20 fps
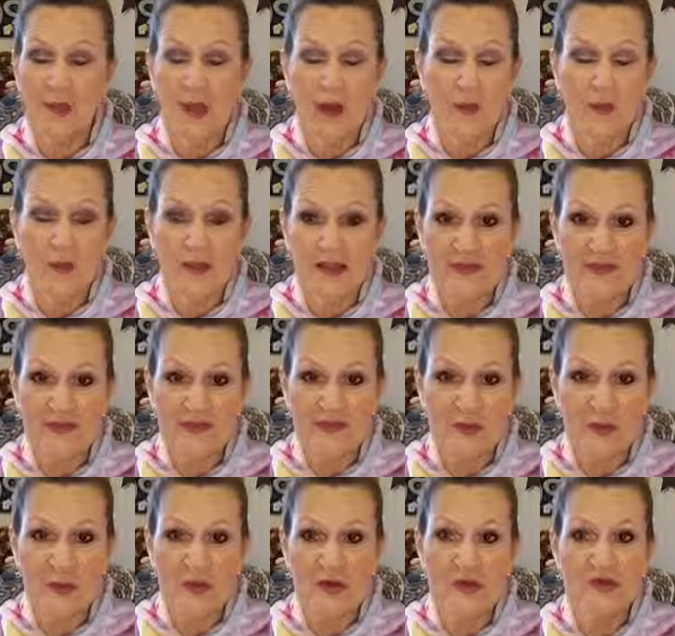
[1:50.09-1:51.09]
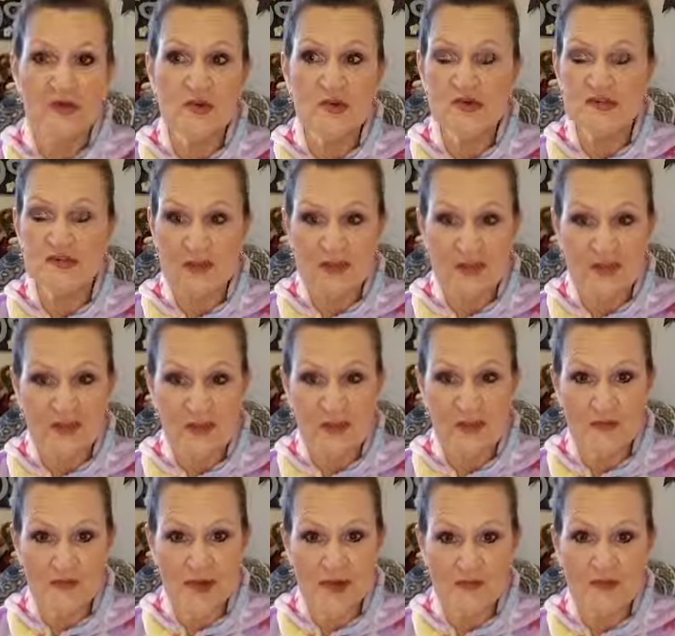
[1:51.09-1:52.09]
a risk or do something that
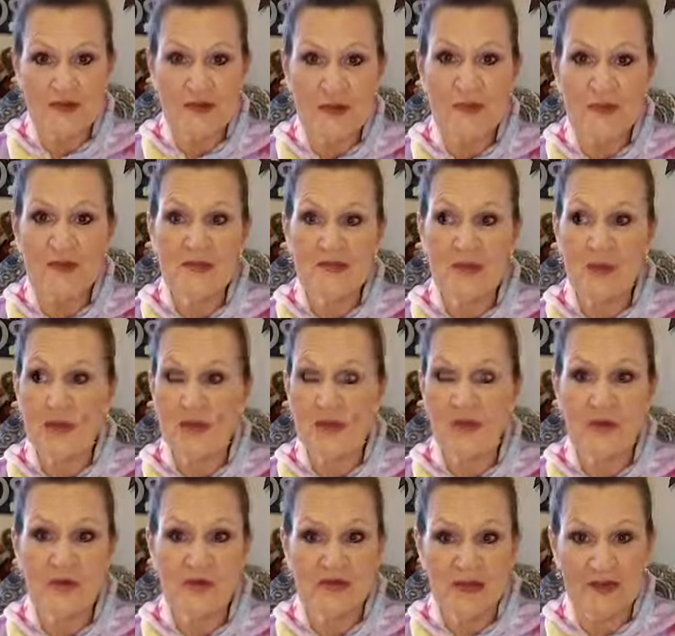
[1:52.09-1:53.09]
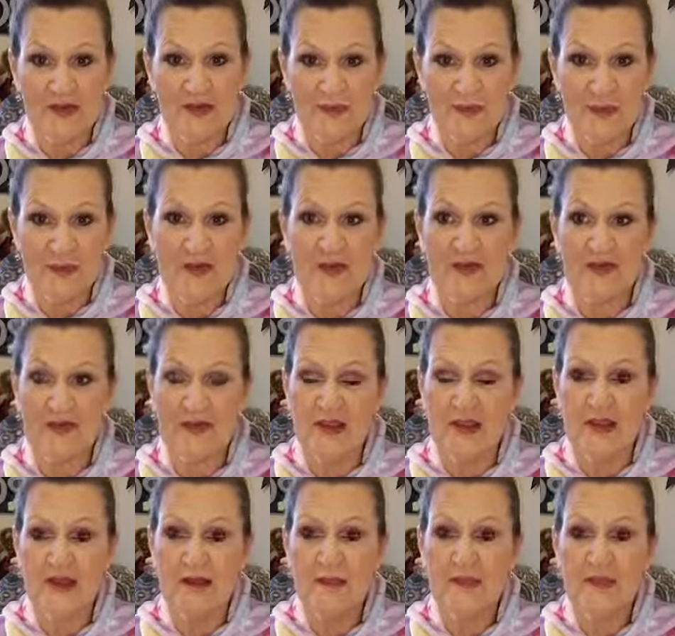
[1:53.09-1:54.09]
you've never done before, you don't have experience
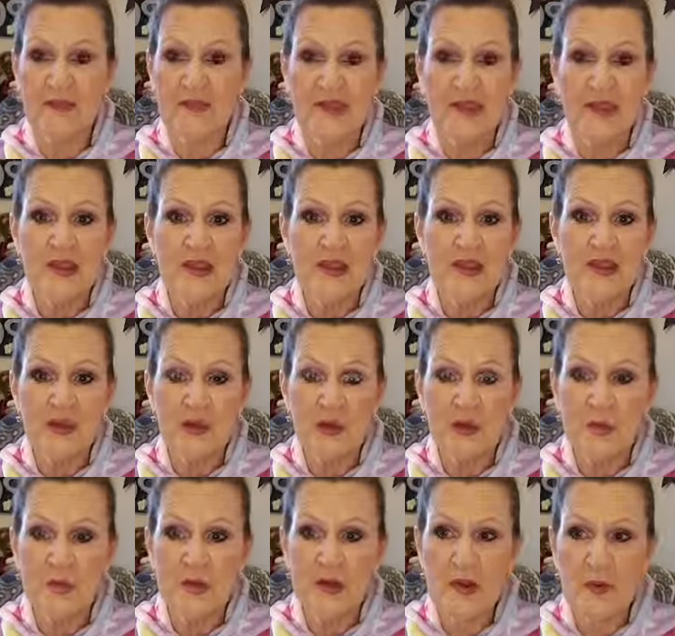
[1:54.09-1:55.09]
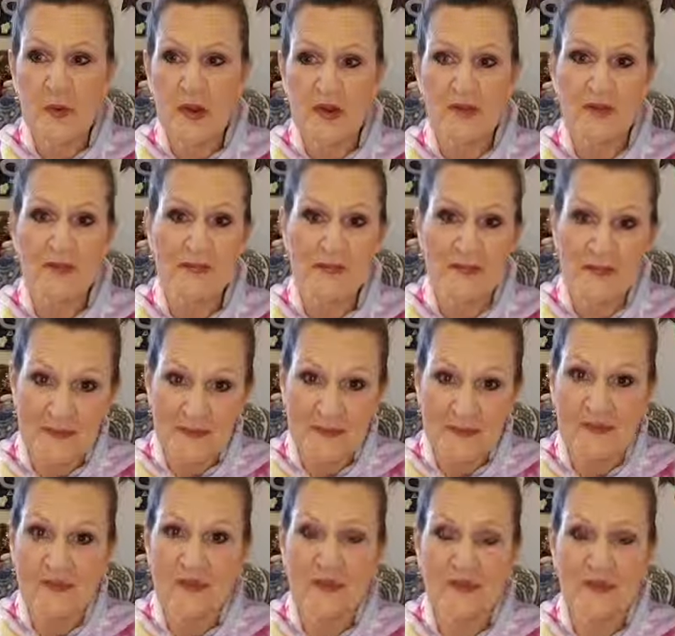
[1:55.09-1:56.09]
in, you are required
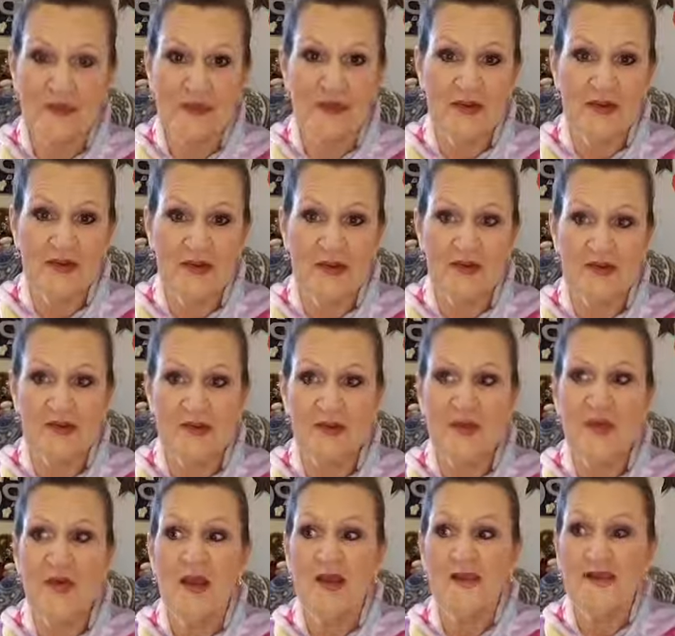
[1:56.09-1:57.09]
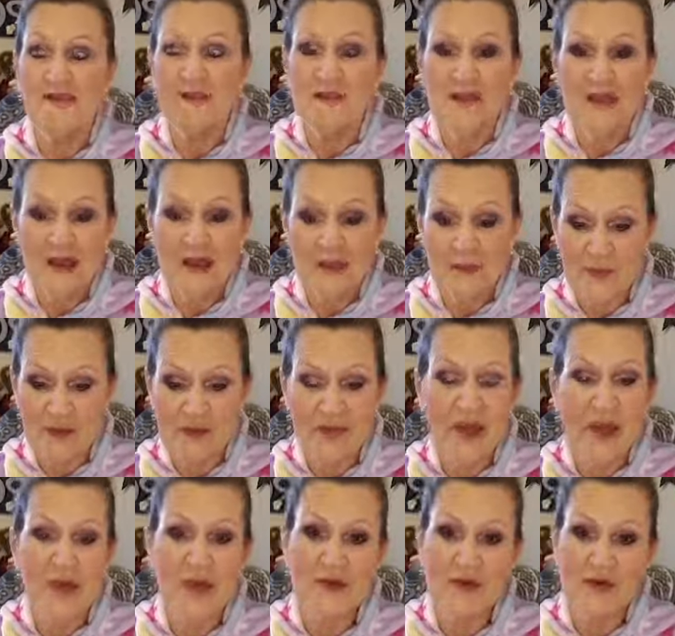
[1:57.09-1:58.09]
to a certain extent to
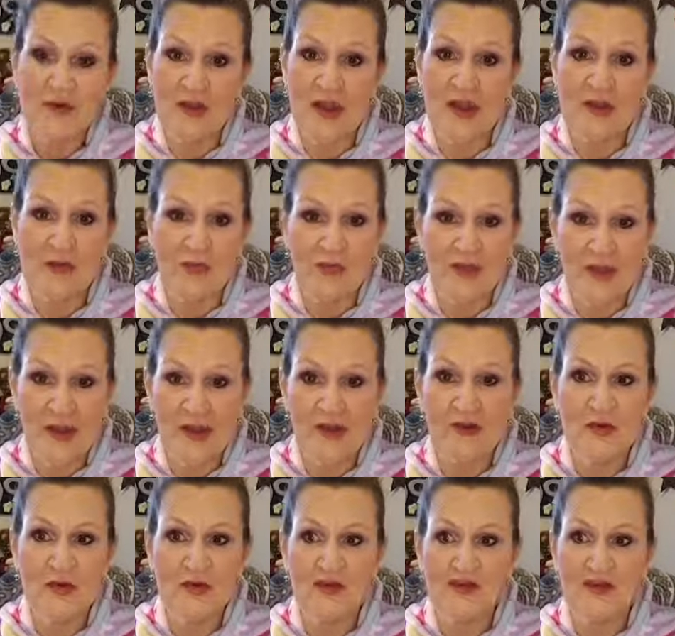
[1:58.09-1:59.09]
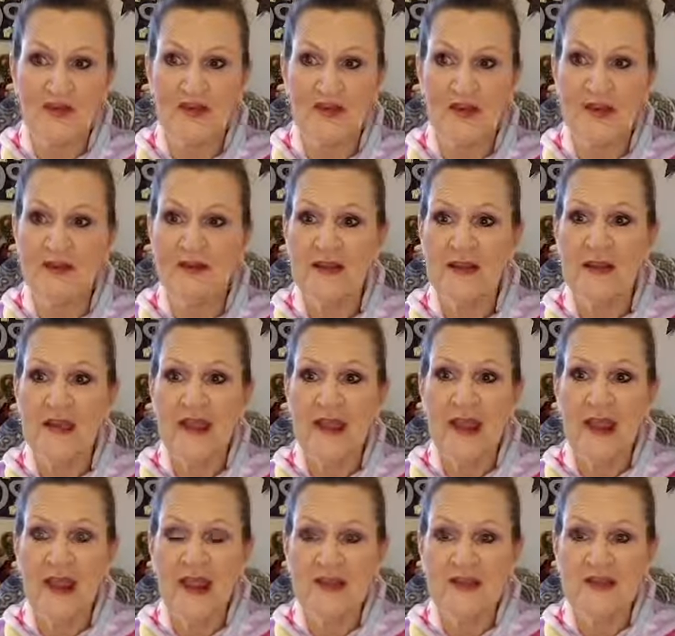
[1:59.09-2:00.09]
rely on your gut, rely on your instinct,
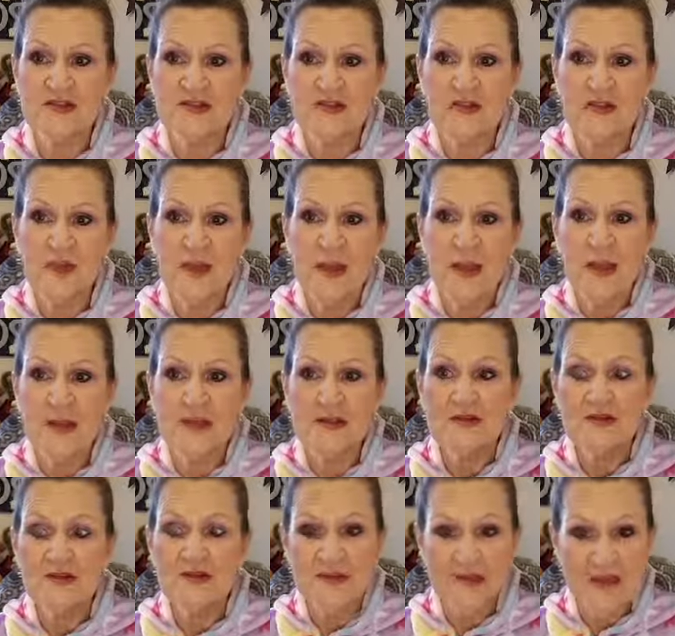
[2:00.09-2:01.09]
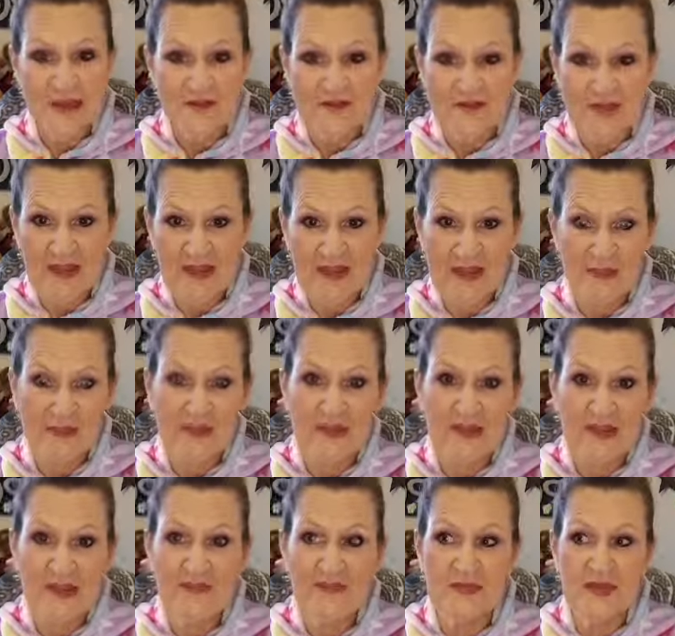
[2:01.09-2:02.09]
and to just have faith and
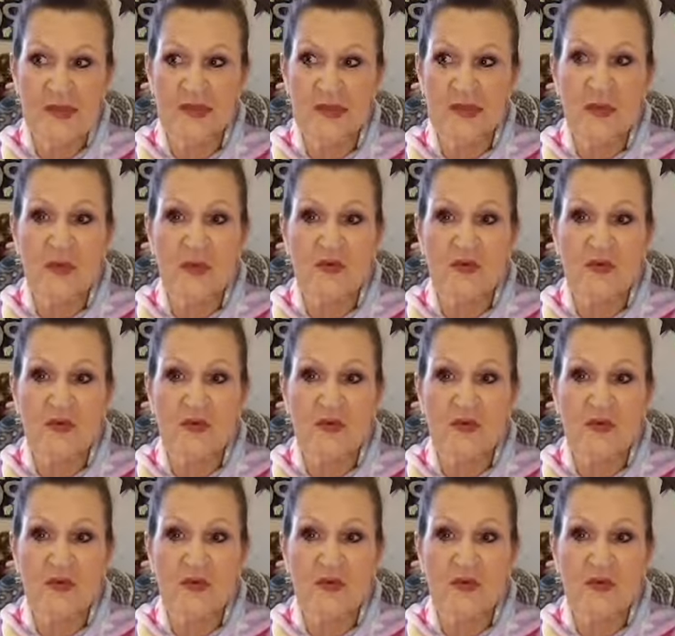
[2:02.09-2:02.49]
belief that you